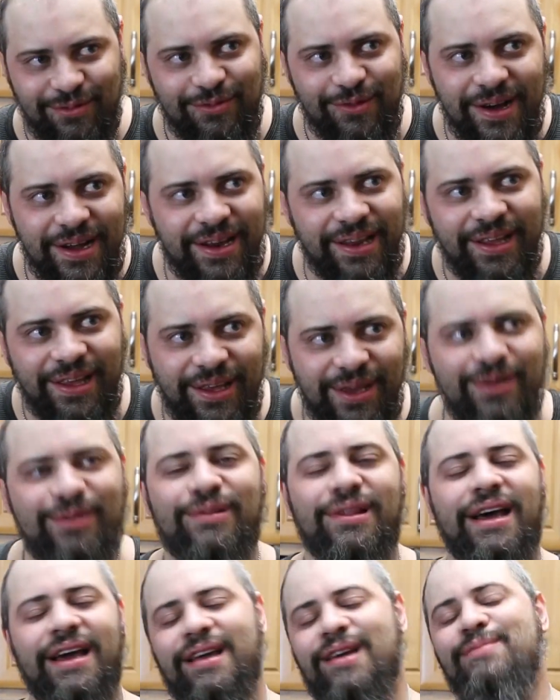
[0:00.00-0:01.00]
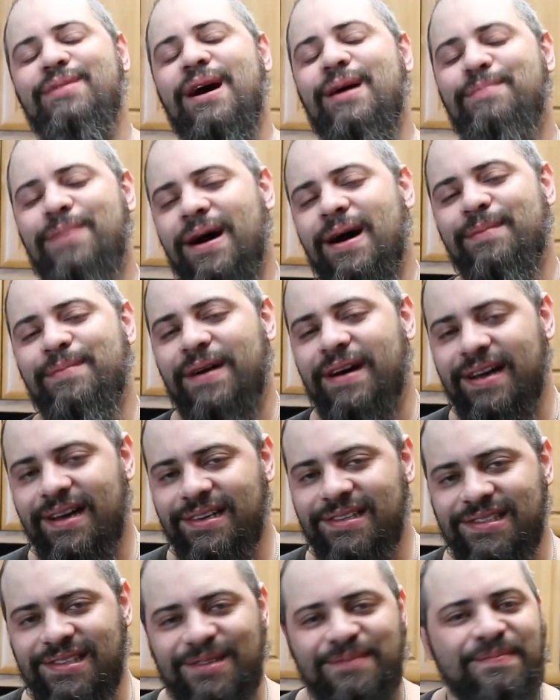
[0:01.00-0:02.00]
what you like about
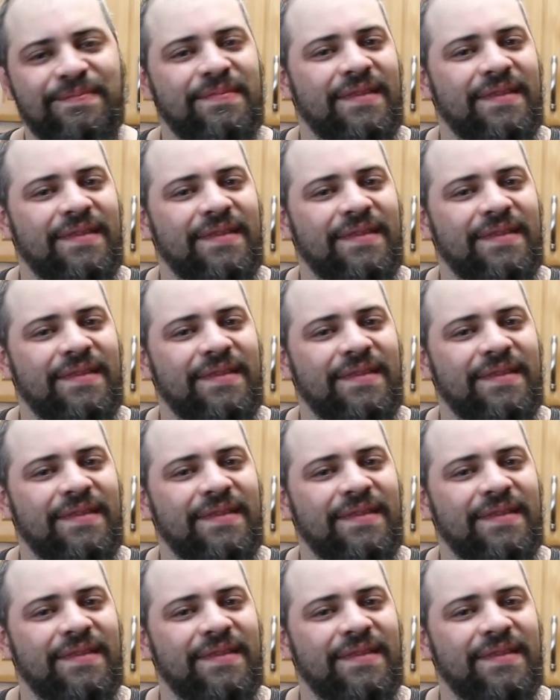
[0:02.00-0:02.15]
Popeye's.